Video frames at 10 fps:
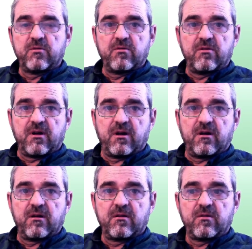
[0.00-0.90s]

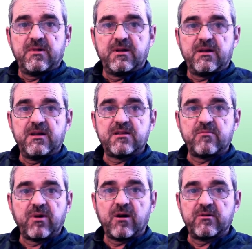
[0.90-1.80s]
The
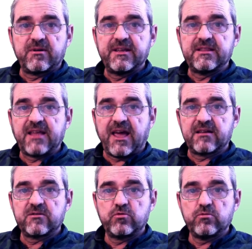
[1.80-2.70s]
heating power in
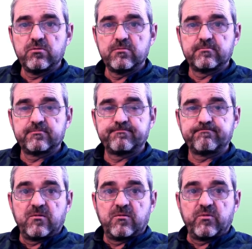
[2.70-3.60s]
tank 2,
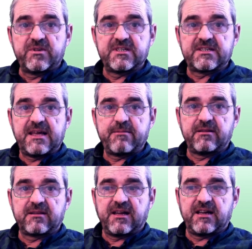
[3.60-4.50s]
which is
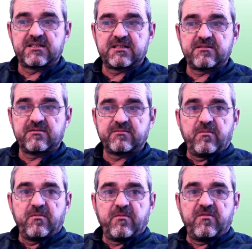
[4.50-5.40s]
labeled as
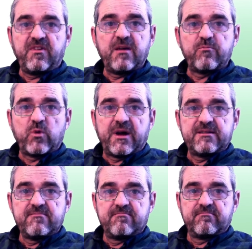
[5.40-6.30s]

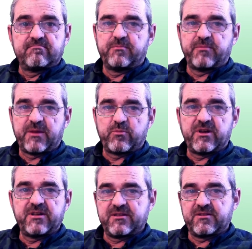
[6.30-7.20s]
VM1,
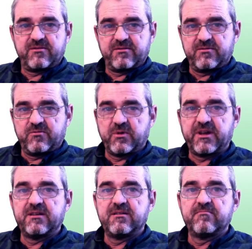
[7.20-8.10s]
manipulated
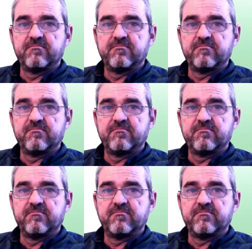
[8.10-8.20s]
1,